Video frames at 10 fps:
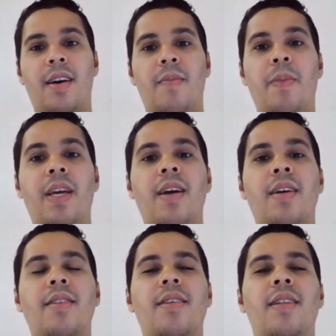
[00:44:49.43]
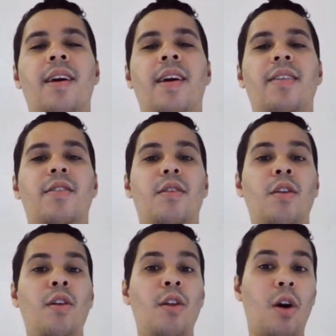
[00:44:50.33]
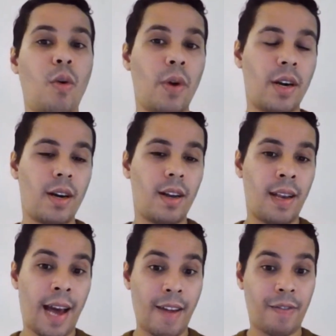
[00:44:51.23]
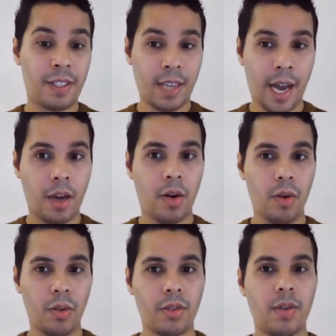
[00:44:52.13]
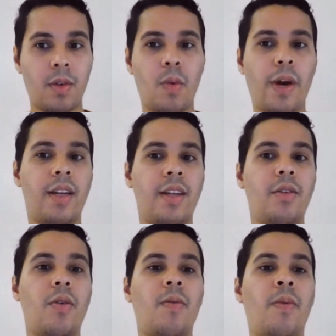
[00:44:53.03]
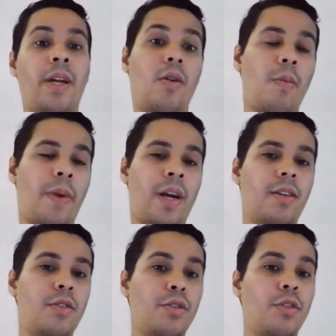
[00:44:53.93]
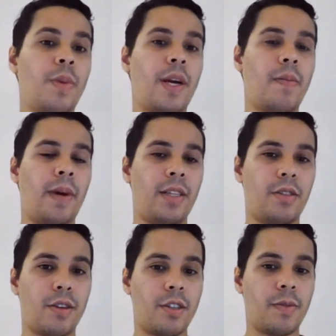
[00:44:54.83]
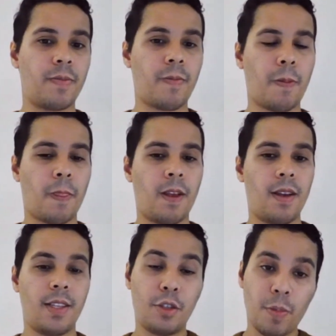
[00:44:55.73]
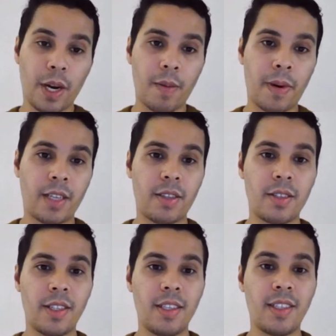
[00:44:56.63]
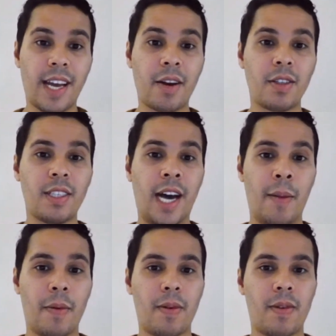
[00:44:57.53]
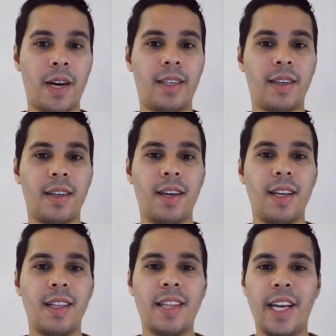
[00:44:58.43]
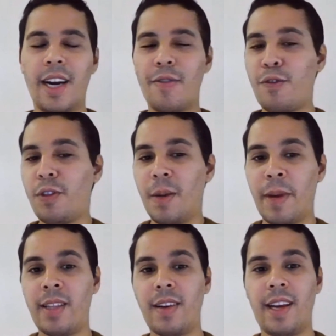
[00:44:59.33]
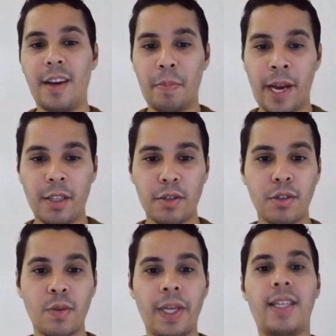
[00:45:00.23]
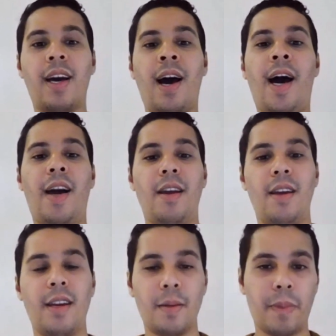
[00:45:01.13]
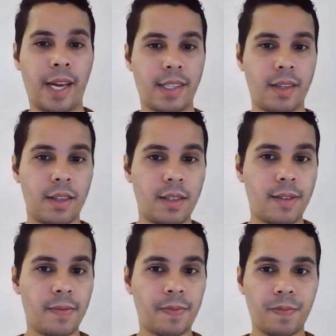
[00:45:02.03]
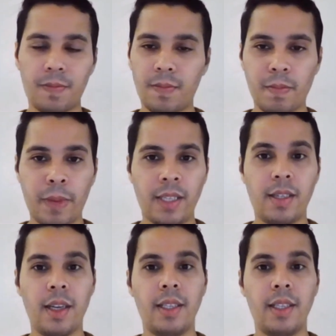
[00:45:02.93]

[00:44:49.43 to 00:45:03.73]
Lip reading: because it has lower life cycles when compared to supercapacitors. The supercapacitors is the second type, right? They are fundamentally capacitors with high capacitance. Basically